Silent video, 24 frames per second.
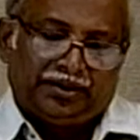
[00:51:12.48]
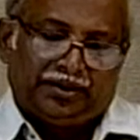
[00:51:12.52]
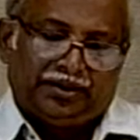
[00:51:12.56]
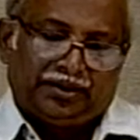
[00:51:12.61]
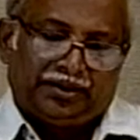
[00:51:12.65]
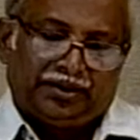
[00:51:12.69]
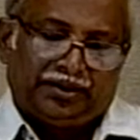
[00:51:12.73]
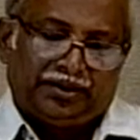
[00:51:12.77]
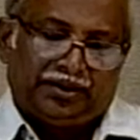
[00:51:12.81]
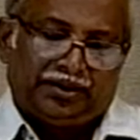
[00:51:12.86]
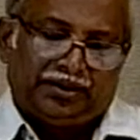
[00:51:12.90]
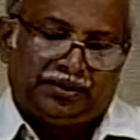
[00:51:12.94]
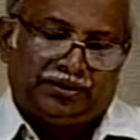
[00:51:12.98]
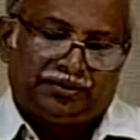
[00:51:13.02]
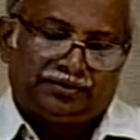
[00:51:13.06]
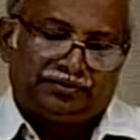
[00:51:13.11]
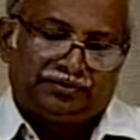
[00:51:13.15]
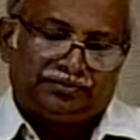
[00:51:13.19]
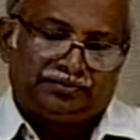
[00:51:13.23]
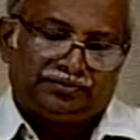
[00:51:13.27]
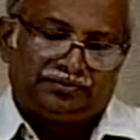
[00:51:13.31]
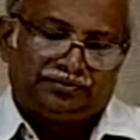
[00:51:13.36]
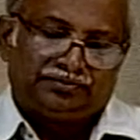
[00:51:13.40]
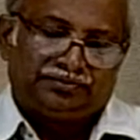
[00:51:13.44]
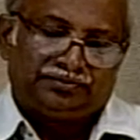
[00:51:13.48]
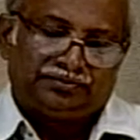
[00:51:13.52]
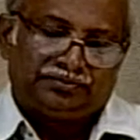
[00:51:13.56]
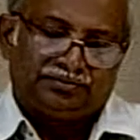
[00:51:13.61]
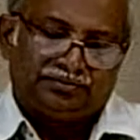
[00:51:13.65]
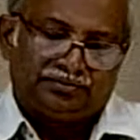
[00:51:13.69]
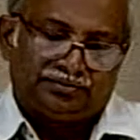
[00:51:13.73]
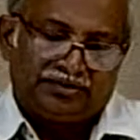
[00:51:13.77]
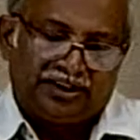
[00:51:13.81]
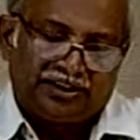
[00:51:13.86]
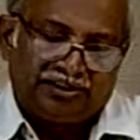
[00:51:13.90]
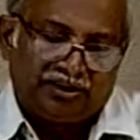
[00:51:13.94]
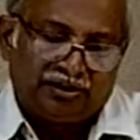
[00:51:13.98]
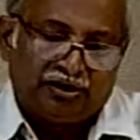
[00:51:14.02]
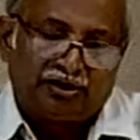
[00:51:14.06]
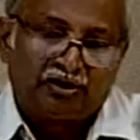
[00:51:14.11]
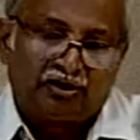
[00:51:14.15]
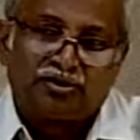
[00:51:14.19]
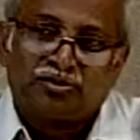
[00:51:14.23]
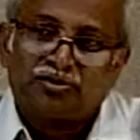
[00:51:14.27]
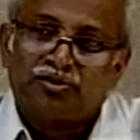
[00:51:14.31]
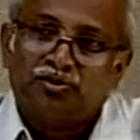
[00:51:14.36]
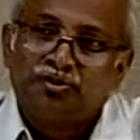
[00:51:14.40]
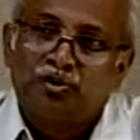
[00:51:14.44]
there is a
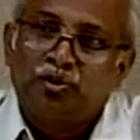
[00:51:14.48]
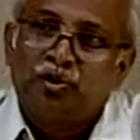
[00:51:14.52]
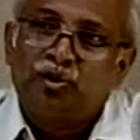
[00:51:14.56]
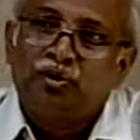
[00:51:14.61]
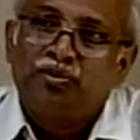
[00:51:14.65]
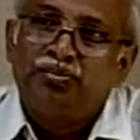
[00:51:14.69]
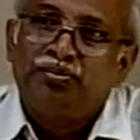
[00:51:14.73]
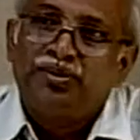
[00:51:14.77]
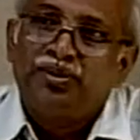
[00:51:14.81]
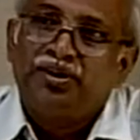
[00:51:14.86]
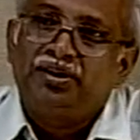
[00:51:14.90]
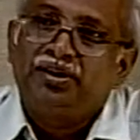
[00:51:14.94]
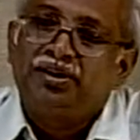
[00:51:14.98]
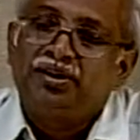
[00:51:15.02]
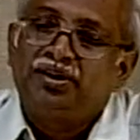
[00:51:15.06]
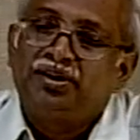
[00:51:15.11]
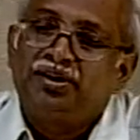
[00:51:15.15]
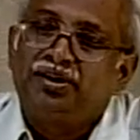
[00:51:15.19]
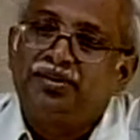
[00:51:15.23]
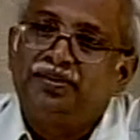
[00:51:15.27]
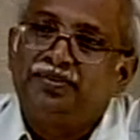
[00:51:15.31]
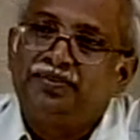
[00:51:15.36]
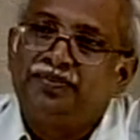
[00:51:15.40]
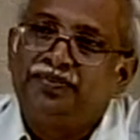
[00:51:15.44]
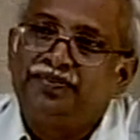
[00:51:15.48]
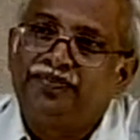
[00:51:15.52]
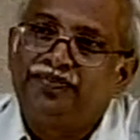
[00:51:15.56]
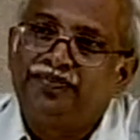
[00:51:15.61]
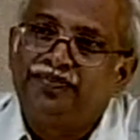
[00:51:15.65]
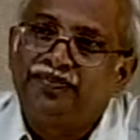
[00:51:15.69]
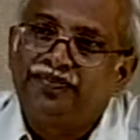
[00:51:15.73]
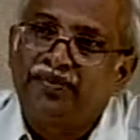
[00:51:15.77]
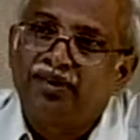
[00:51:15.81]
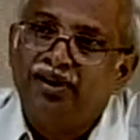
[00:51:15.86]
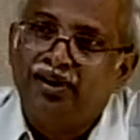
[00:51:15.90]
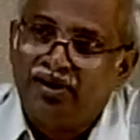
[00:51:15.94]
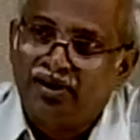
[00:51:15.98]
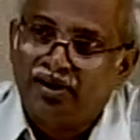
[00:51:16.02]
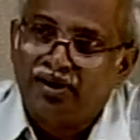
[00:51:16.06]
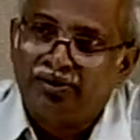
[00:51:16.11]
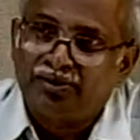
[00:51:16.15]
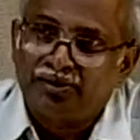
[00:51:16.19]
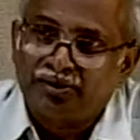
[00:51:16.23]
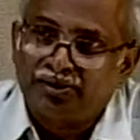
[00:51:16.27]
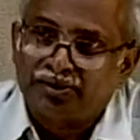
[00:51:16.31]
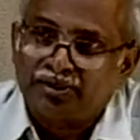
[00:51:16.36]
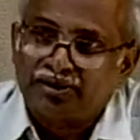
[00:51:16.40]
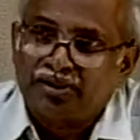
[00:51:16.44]
lot of scope in inland
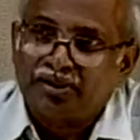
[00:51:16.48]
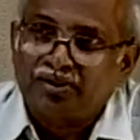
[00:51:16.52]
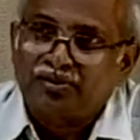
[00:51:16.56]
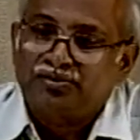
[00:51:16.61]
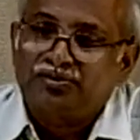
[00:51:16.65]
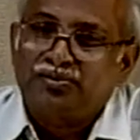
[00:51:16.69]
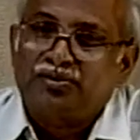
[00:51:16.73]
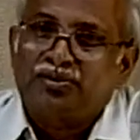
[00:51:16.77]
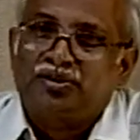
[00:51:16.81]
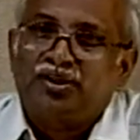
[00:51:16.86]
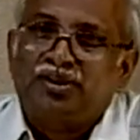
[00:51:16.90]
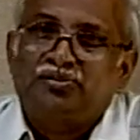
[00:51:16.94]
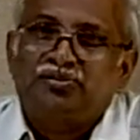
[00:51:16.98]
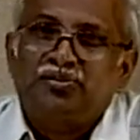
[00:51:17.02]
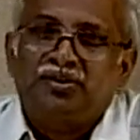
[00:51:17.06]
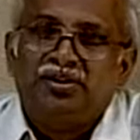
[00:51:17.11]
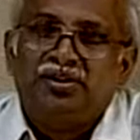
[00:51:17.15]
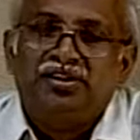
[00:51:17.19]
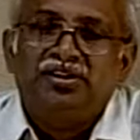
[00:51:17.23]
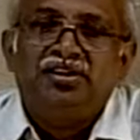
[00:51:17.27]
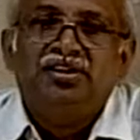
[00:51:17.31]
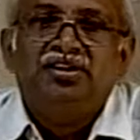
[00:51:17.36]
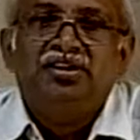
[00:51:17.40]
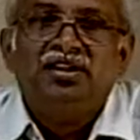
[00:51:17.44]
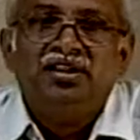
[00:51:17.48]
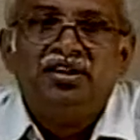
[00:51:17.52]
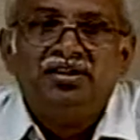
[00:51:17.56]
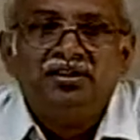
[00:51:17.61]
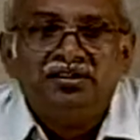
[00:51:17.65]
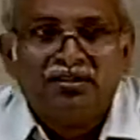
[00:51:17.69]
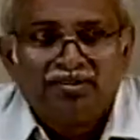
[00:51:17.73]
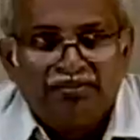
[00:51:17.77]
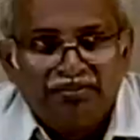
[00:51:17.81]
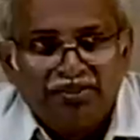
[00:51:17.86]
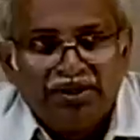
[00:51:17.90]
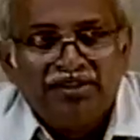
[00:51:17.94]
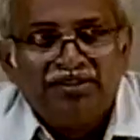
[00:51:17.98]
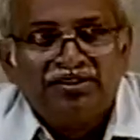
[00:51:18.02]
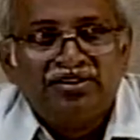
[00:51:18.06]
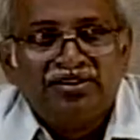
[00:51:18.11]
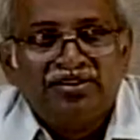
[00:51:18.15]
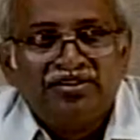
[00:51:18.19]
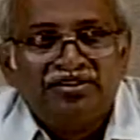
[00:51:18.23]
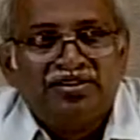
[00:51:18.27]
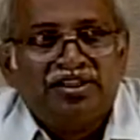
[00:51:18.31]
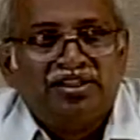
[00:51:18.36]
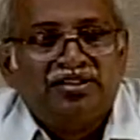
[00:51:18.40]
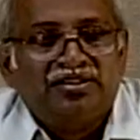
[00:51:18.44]
water transport, and particularly in the pleasure
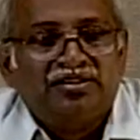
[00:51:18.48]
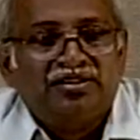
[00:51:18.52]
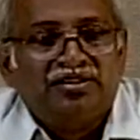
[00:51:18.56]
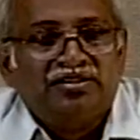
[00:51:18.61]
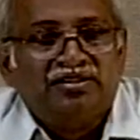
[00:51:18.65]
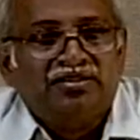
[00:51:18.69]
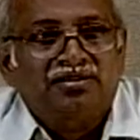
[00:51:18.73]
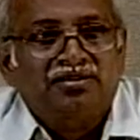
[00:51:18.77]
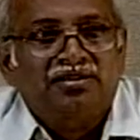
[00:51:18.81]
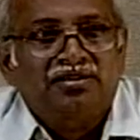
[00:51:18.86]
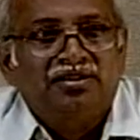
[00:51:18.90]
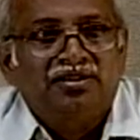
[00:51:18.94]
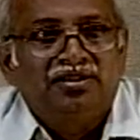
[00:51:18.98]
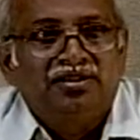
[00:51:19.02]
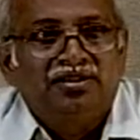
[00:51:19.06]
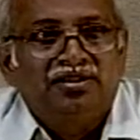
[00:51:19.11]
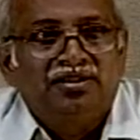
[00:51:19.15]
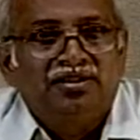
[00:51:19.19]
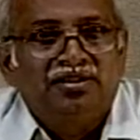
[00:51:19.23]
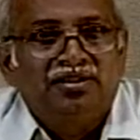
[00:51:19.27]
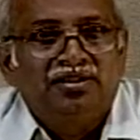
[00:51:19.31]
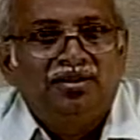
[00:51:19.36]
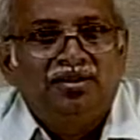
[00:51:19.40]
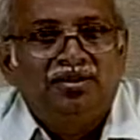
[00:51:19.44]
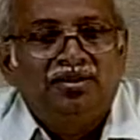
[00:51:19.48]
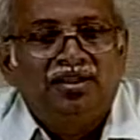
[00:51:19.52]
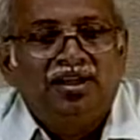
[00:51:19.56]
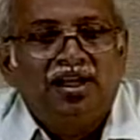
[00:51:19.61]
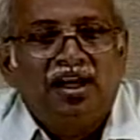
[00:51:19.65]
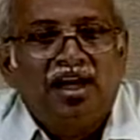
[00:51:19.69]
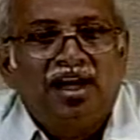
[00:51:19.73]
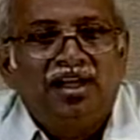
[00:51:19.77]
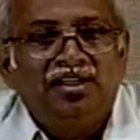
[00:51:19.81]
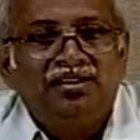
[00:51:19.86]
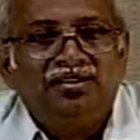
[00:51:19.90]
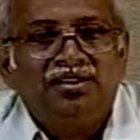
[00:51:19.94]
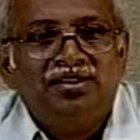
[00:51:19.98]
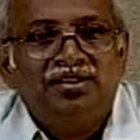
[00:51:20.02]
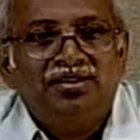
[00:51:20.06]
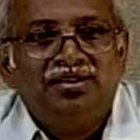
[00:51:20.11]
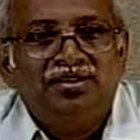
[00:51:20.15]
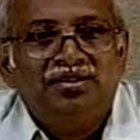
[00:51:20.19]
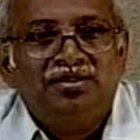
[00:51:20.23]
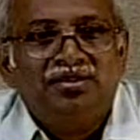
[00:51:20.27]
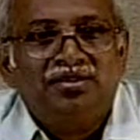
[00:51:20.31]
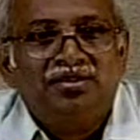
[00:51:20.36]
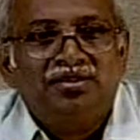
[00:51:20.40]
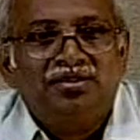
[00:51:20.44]
sector. I think
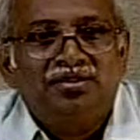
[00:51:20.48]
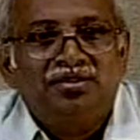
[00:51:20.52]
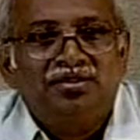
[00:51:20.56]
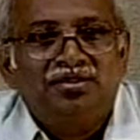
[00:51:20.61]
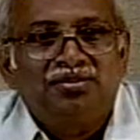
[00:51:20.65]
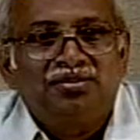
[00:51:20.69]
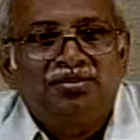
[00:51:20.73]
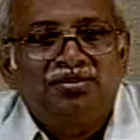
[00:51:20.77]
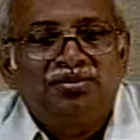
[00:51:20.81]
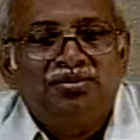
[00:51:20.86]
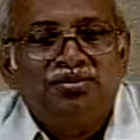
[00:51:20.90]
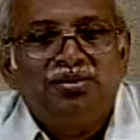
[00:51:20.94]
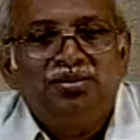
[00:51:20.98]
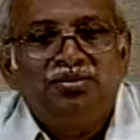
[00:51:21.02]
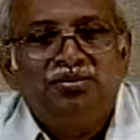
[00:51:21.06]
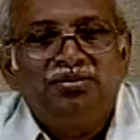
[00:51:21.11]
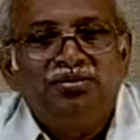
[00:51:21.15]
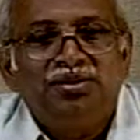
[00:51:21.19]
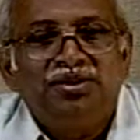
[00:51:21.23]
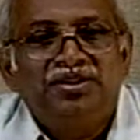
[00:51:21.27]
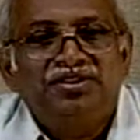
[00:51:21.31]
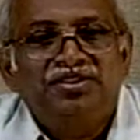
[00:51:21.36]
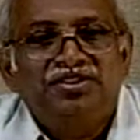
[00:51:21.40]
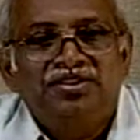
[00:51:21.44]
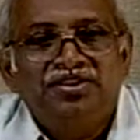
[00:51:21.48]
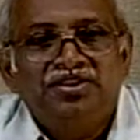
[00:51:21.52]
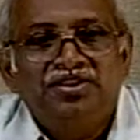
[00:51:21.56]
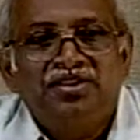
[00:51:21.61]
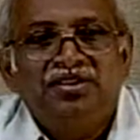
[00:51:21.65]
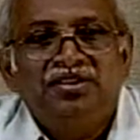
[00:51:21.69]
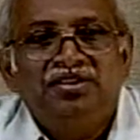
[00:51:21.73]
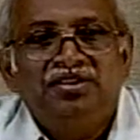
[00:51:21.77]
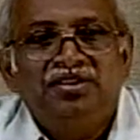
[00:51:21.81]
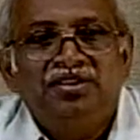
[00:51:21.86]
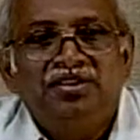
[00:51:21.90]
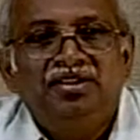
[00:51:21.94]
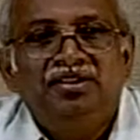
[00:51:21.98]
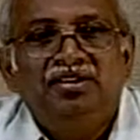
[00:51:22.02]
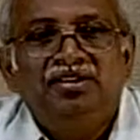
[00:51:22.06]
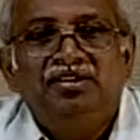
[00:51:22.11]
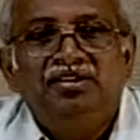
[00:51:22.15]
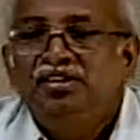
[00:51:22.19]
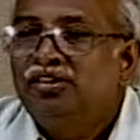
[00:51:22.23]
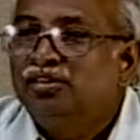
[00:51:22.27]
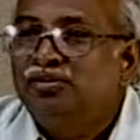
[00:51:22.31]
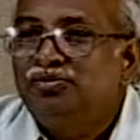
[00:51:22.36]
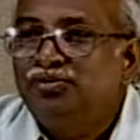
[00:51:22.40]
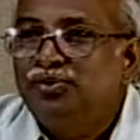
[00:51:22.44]
we will be seeing in
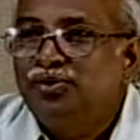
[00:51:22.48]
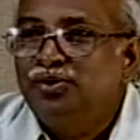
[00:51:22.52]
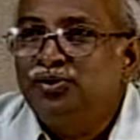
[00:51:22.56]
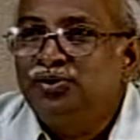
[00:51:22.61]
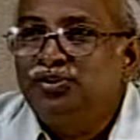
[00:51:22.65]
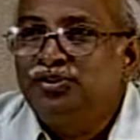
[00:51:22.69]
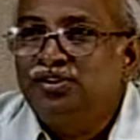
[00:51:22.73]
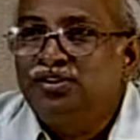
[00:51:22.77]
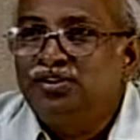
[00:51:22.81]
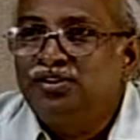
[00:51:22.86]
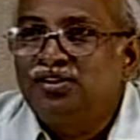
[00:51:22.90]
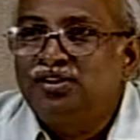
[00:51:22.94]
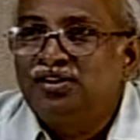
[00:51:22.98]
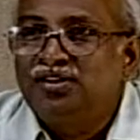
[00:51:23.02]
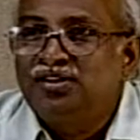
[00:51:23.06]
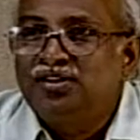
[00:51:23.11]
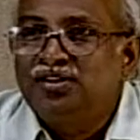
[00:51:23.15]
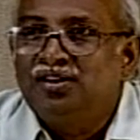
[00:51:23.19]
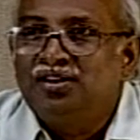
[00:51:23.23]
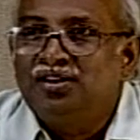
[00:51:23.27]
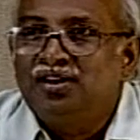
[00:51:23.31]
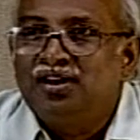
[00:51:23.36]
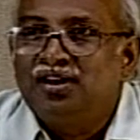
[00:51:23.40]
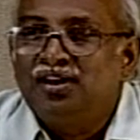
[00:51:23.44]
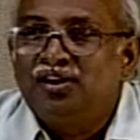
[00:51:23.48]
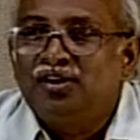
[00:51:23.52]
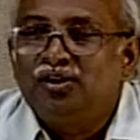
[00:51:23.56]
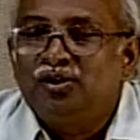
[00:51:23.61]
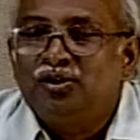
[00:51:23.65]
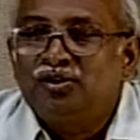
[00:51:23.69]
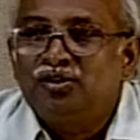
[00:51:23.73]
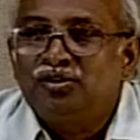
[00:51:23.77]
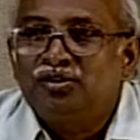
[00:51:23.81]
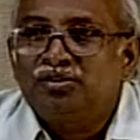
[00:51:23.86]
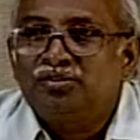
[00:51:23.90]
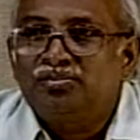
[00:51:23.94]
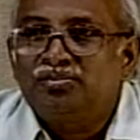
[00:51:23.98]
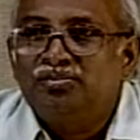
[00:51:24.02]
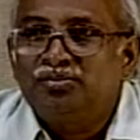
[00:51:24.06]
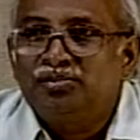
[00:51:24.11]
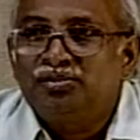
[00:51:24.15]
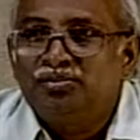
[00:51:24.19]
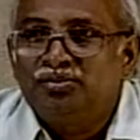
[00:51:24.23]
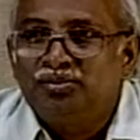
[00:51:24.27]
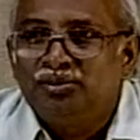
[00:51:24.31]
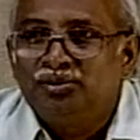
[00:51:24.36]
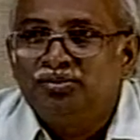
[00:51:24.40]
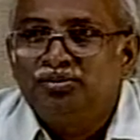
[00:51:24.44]
near future a lot of
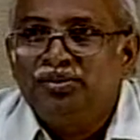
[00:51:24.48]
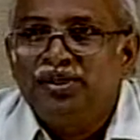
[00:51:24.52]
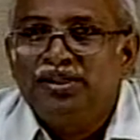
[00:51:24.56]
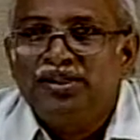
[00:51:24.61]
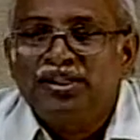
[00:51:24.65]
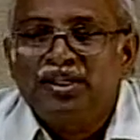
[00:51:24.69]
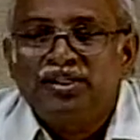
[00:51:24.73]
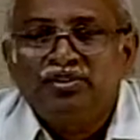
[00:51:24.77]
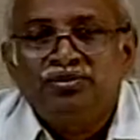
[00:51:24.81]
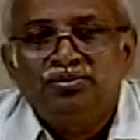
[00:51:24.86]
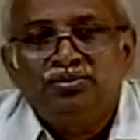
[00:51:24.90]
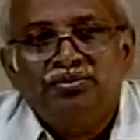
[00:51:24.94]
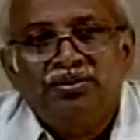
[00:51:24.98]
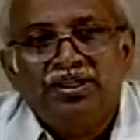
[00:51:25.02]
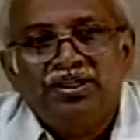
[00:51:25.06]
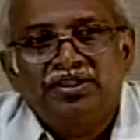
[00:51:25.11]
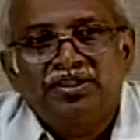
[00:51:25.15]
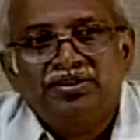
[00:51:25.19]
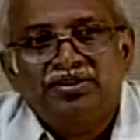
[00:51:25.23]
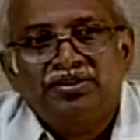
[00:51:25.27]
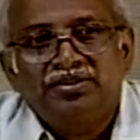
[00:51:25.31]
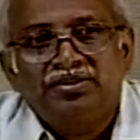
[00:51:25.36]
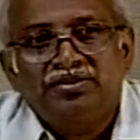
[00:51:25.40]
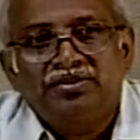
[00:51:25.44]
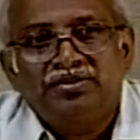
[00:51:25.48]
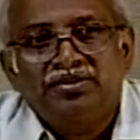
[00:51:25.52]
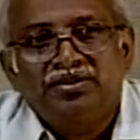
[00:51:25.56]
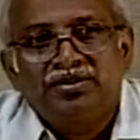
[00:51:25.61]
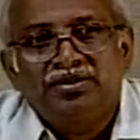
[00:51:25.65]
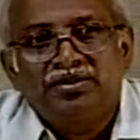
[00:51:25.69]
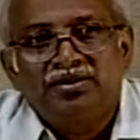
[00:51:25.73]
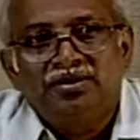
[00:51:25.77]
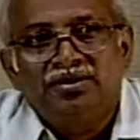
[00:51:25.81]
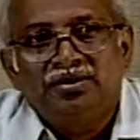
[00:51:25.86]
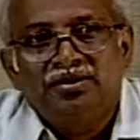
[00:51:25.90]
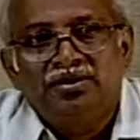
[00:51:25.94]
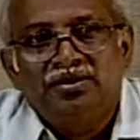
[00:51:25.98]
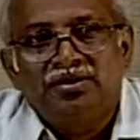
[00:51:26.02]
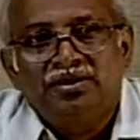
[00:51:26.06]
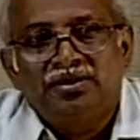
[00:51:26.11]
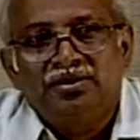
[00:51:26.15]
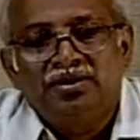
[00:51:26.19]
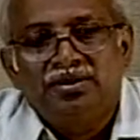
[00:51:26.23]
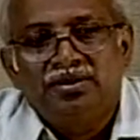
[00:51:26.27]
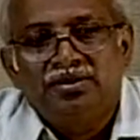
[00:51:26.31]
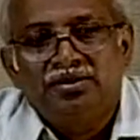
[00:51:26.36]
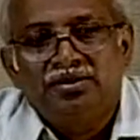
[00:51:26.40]
movement, as you mentioned, in